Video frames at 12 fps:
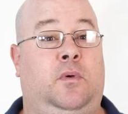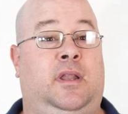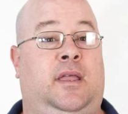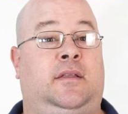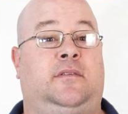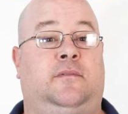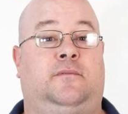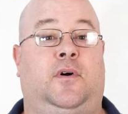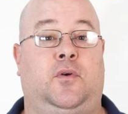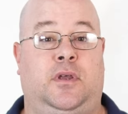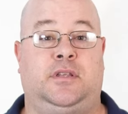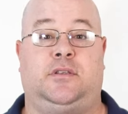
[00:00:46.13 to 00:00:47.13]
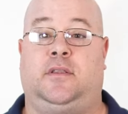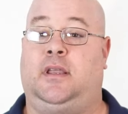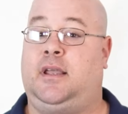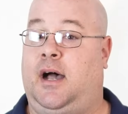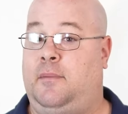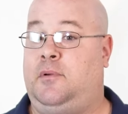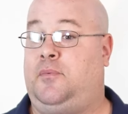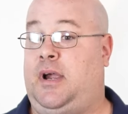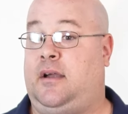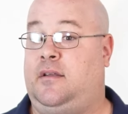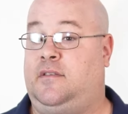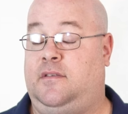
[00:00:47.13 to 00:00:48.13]
we'd like to focus on the common
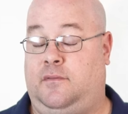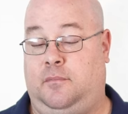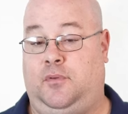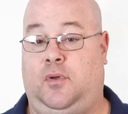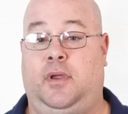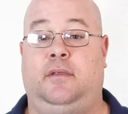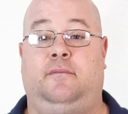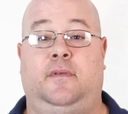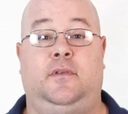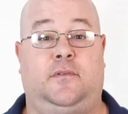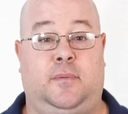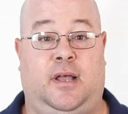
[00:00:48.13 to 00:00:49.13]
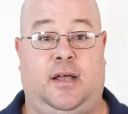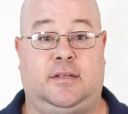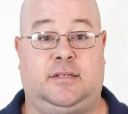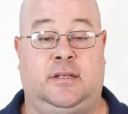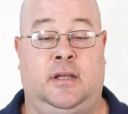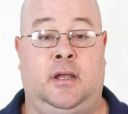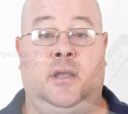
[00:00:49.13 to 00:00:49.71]
practice of employing fuse blocks.